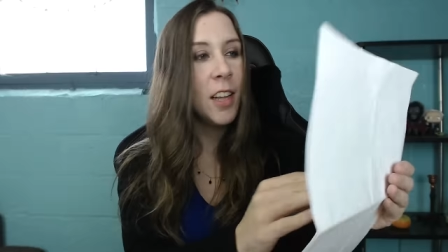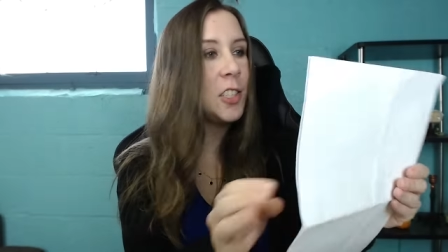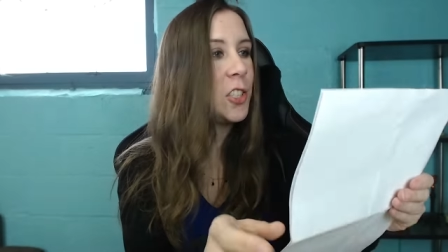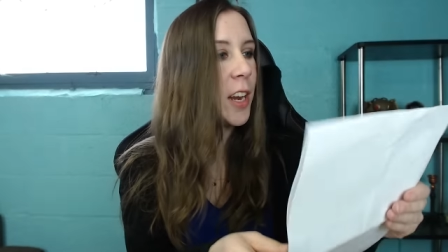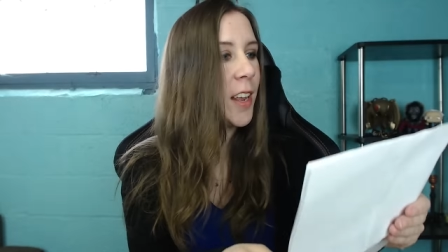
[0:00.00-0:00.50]

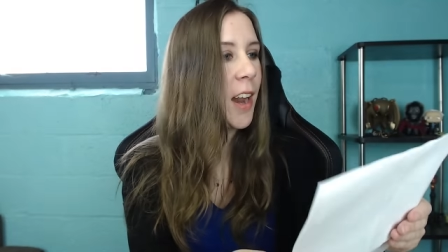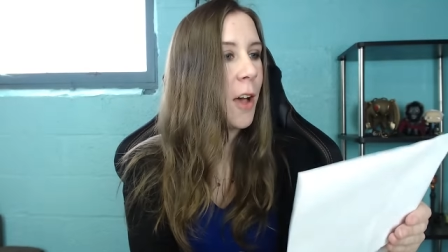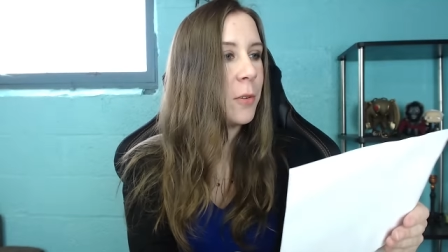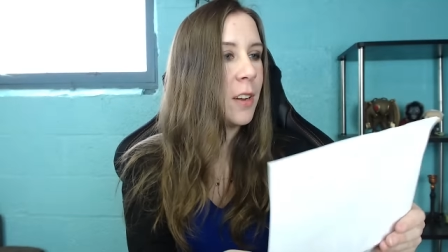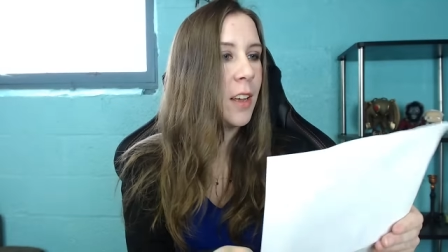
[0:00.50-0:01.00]
Let's check it
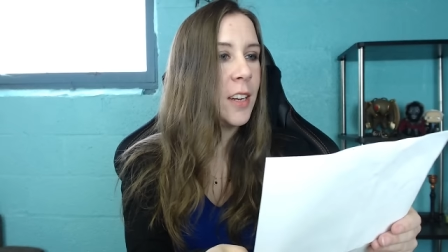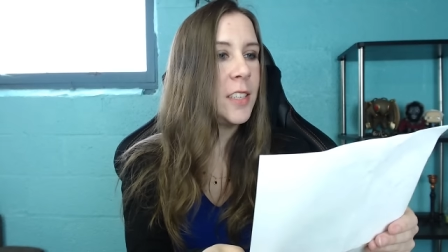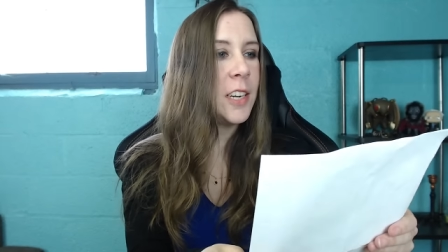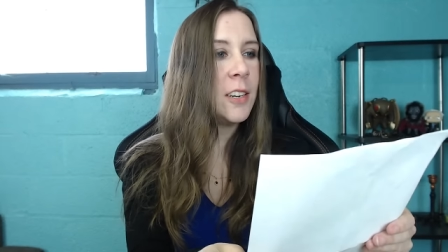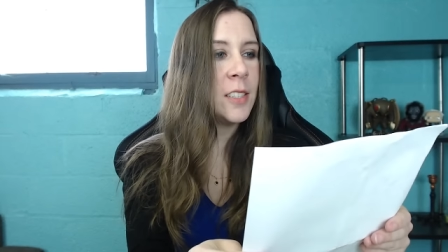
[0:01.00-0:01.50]
out.
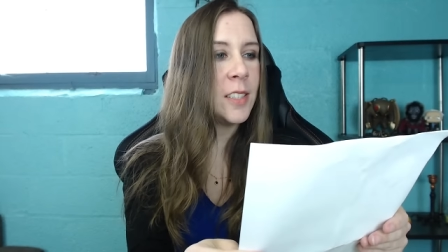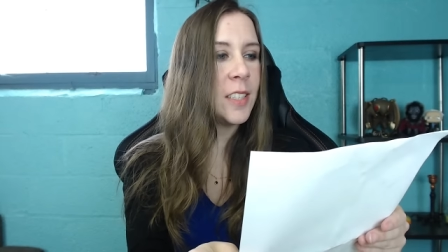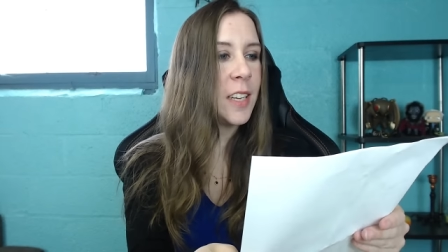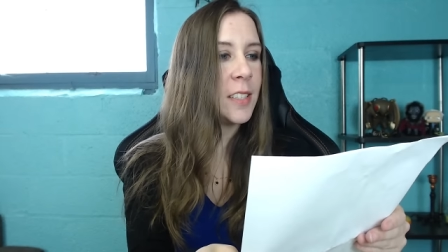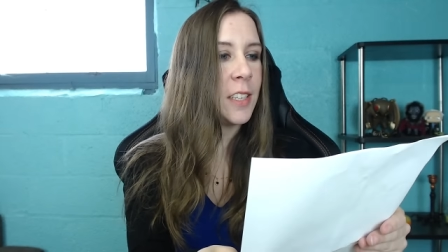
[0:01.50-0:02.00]
Dear
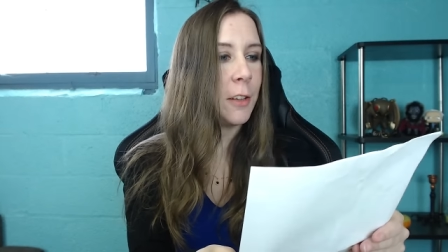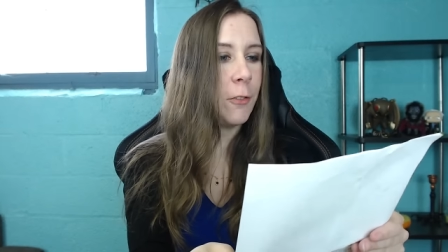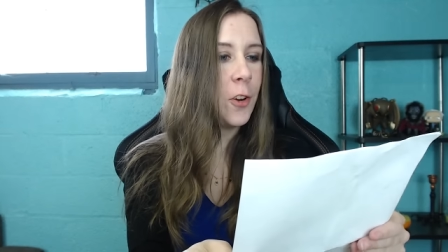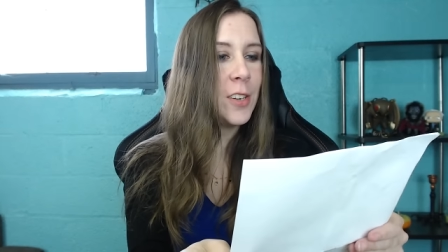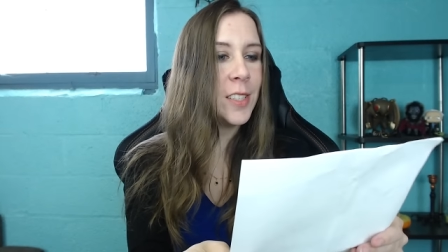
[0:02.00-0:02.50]
Stacy,
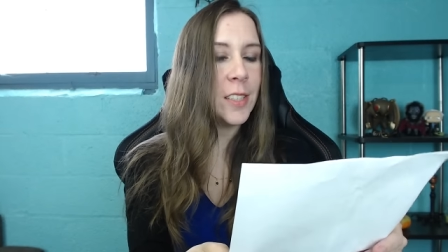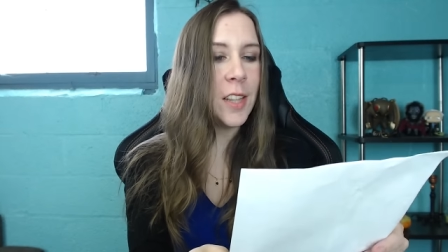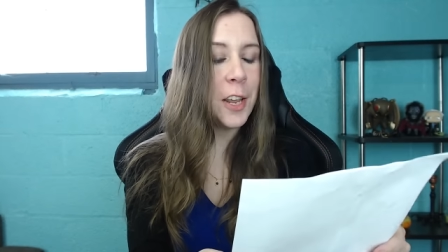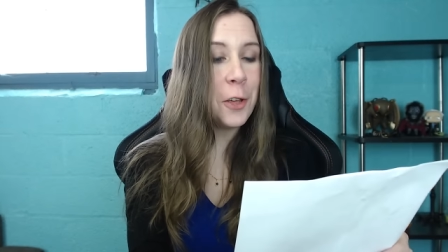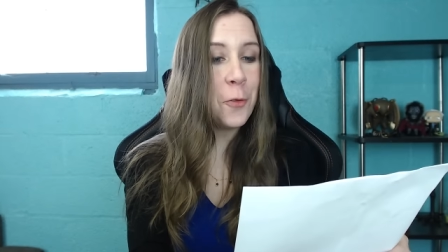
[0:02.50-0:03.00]
first,
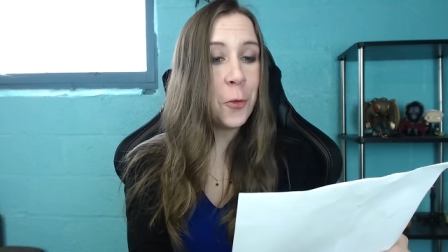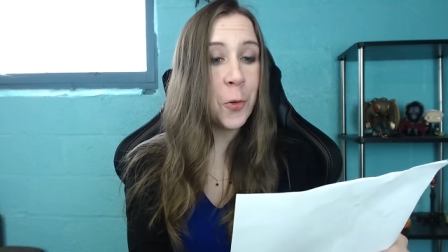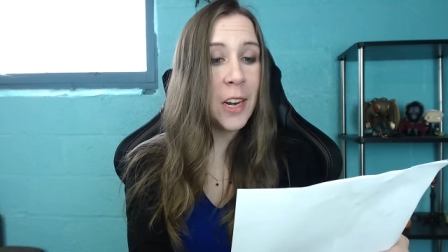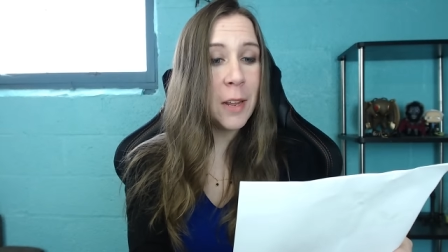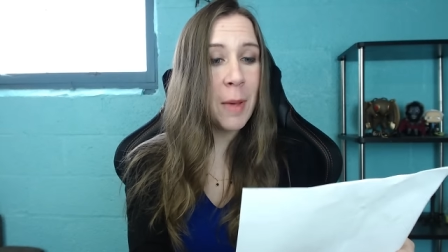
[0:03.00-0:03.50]
thank you for
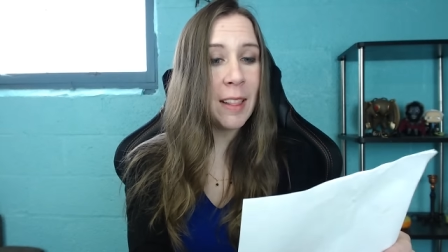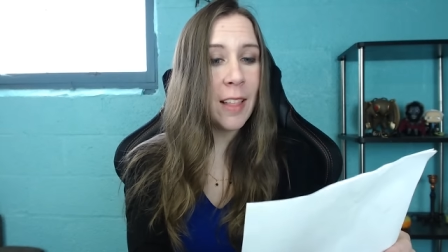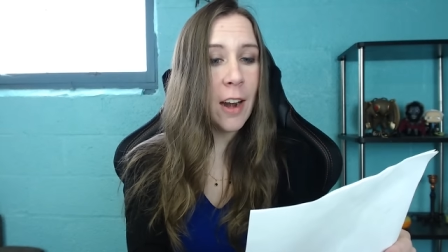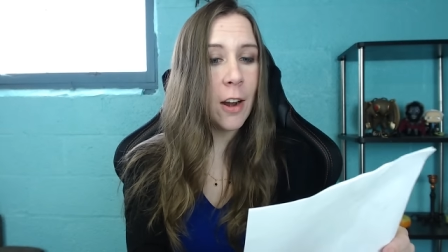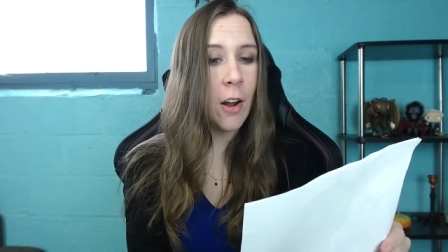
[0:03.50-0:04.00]
reading my
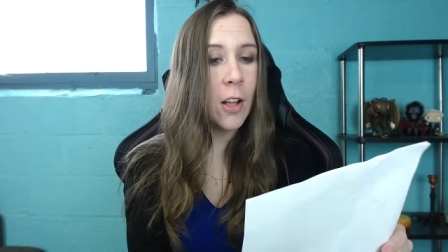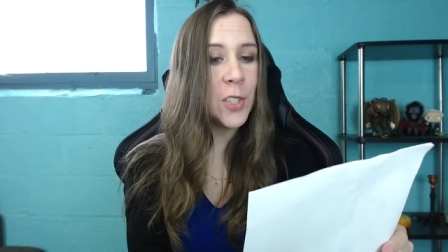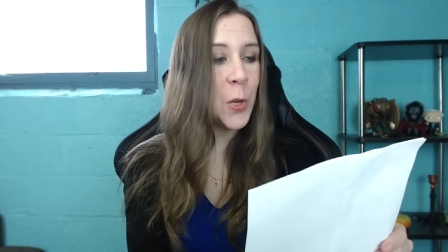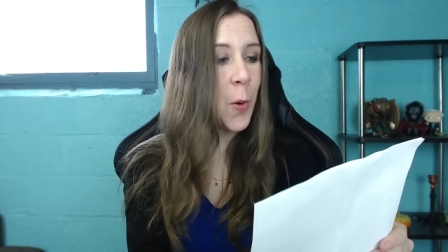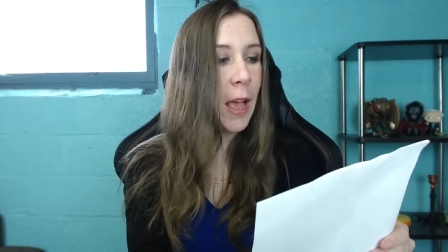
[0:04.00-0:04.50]
letter.
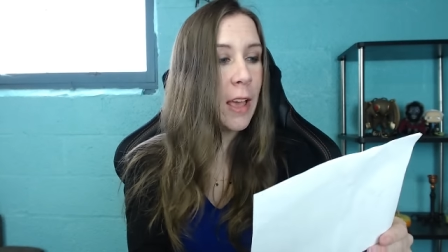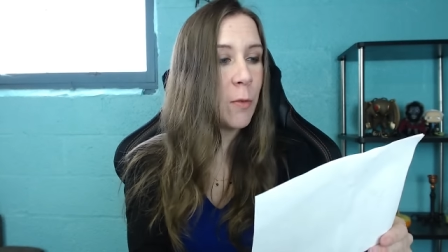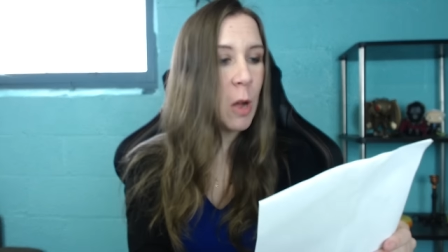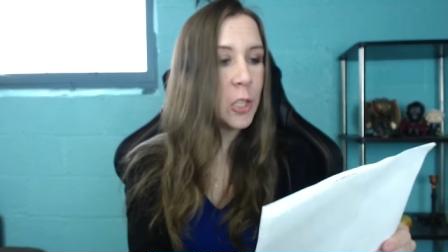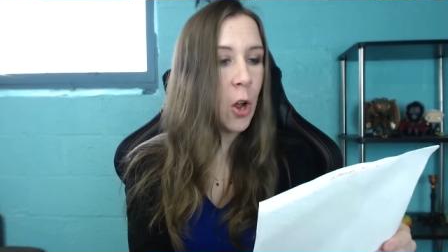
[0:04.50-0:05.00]
Also, I
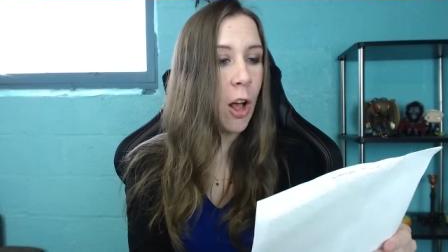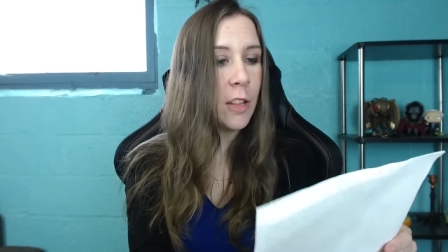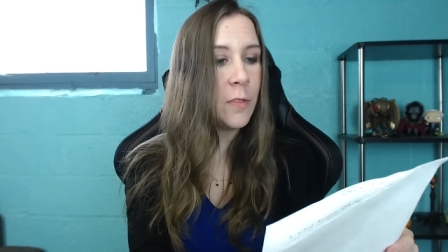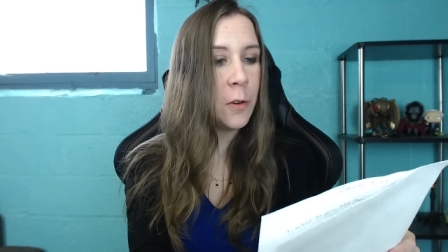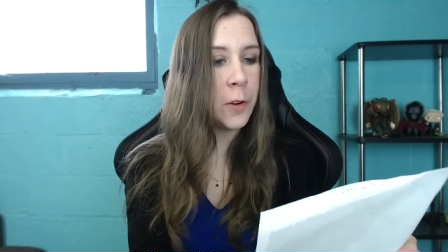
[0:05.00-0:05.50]
have watched
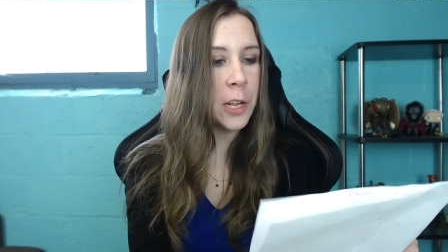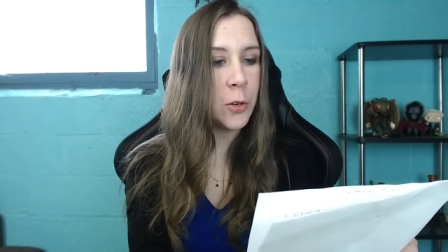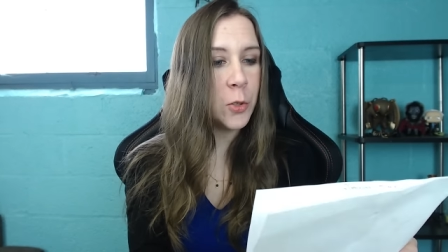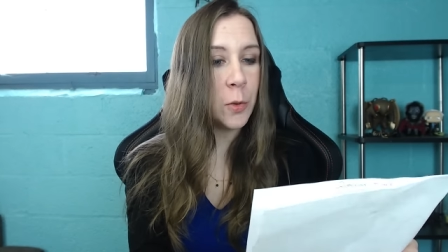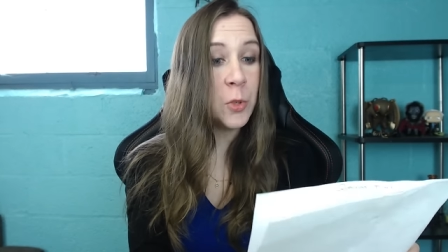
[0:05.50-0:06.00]
all of your
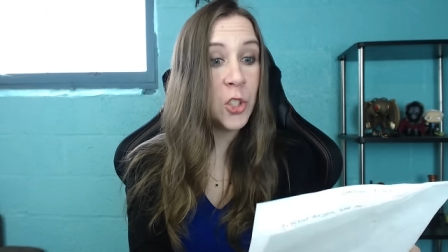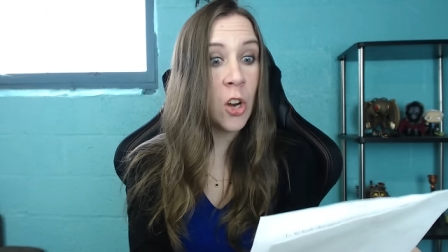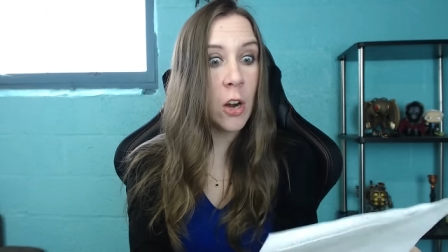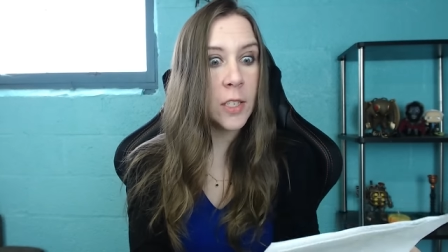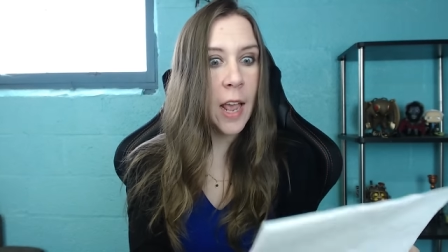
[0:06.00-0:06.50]
videos from
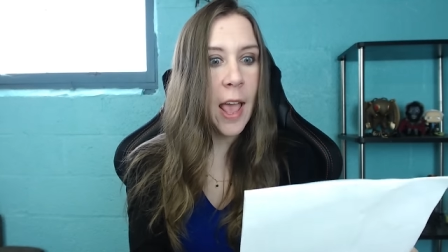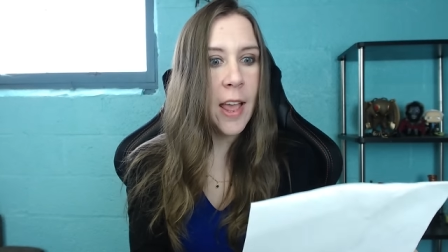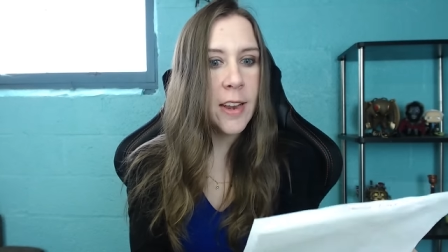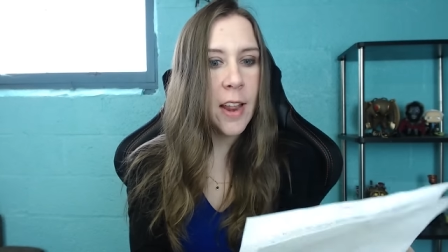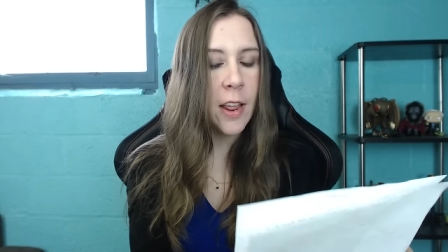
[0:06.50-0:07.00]
start to
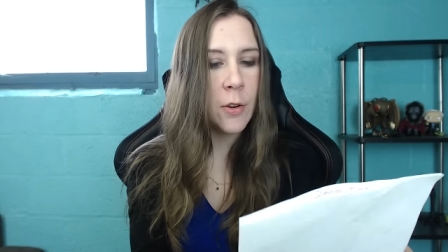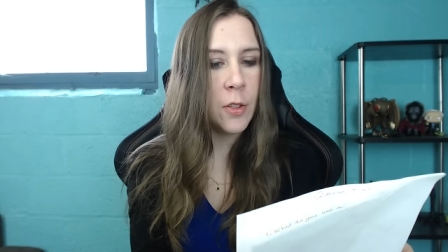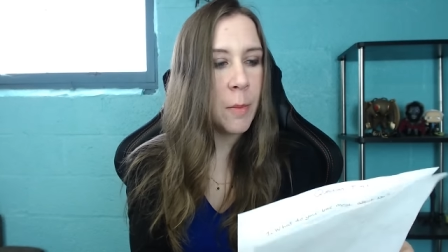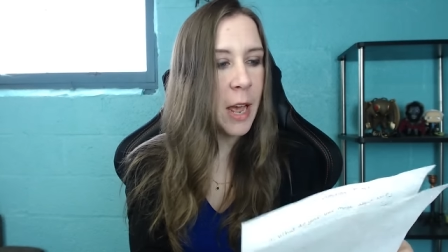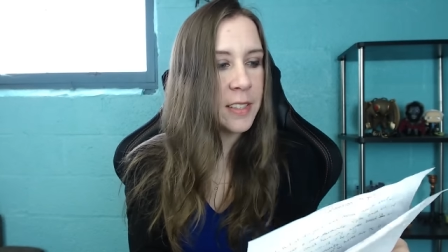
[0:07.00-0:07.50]
end and
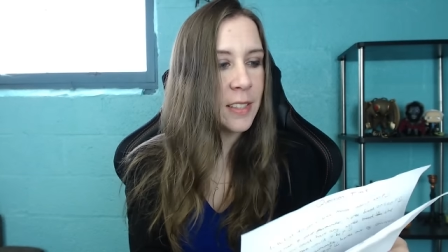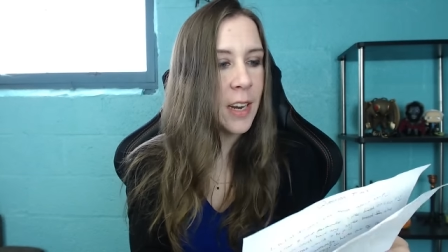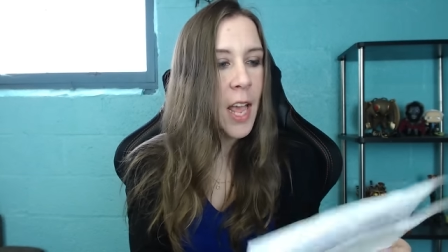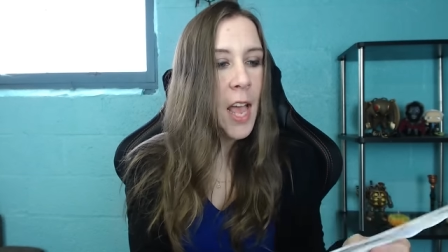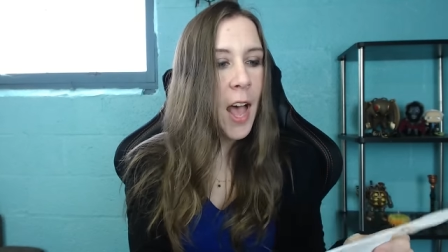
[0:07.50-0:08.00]
you're the best.